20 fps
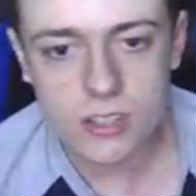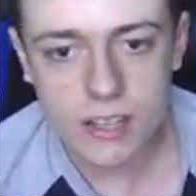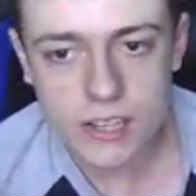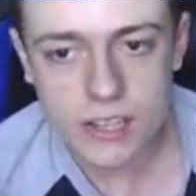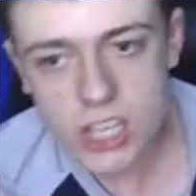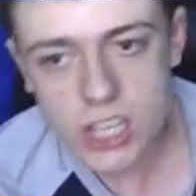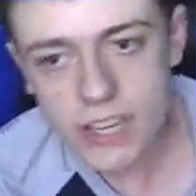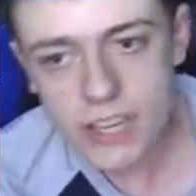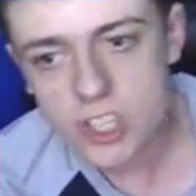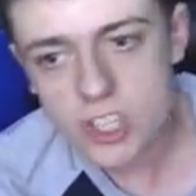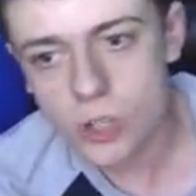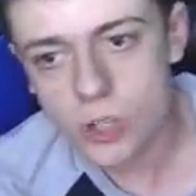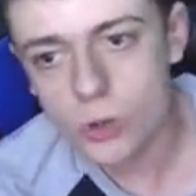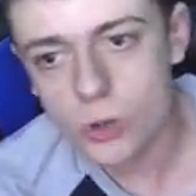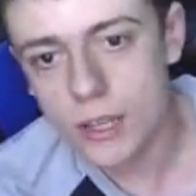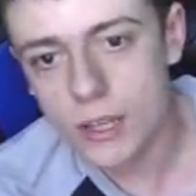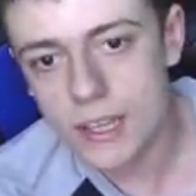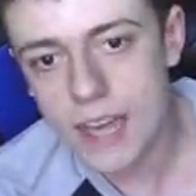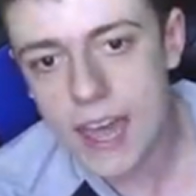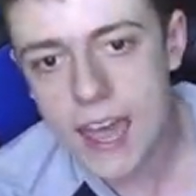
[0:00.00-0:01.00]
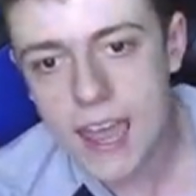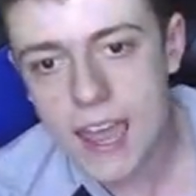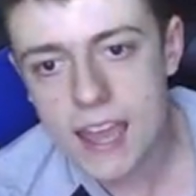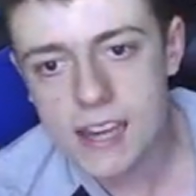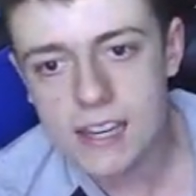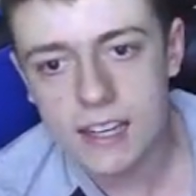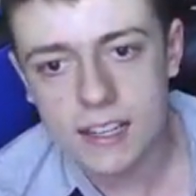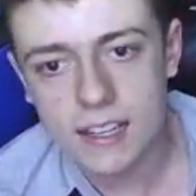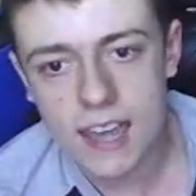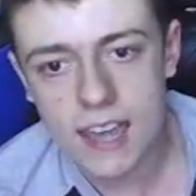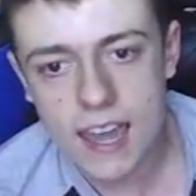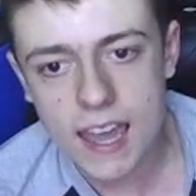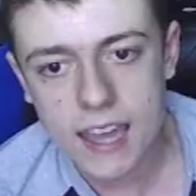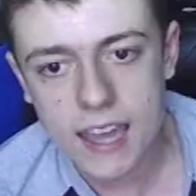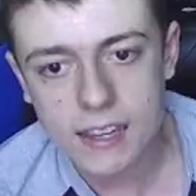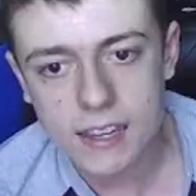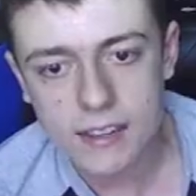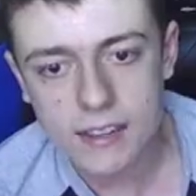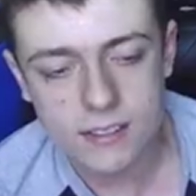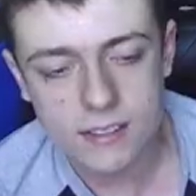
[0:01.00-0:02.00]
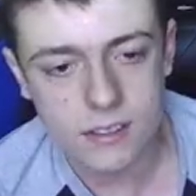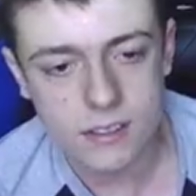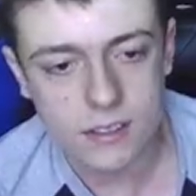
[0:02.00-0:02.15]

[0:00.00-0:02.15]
2, they changed it all again and again.